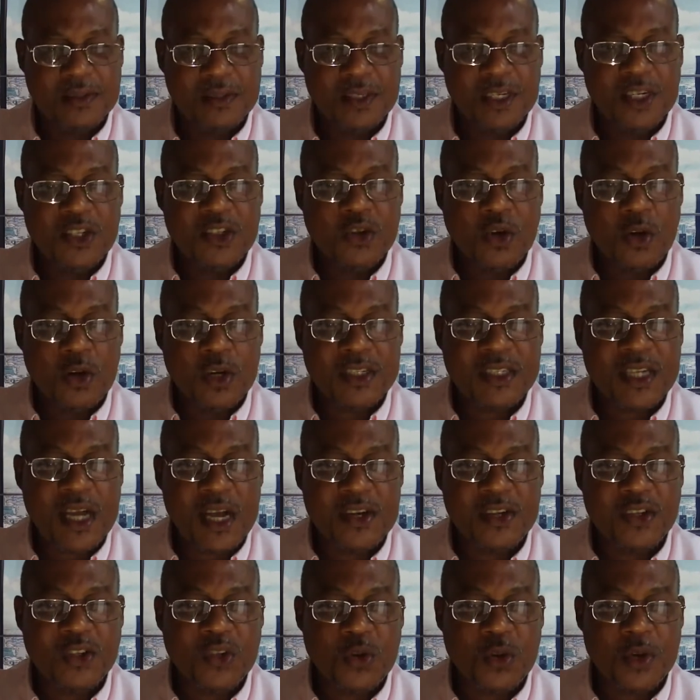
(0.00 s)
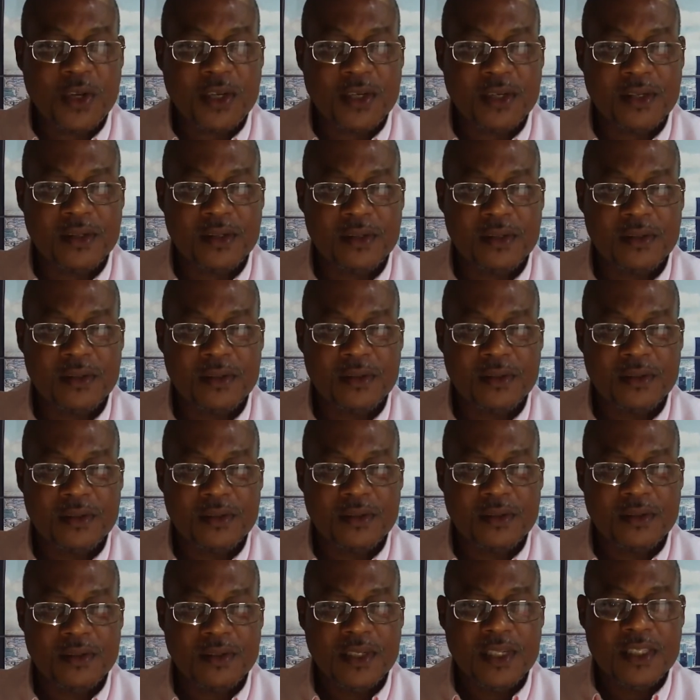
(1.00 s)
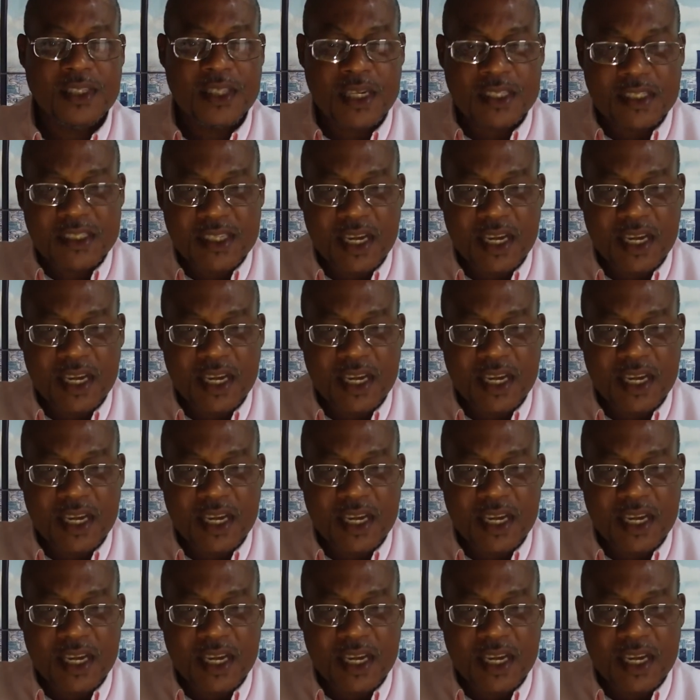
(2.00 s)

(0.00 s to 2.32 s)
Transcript: He told us how to do it. He said,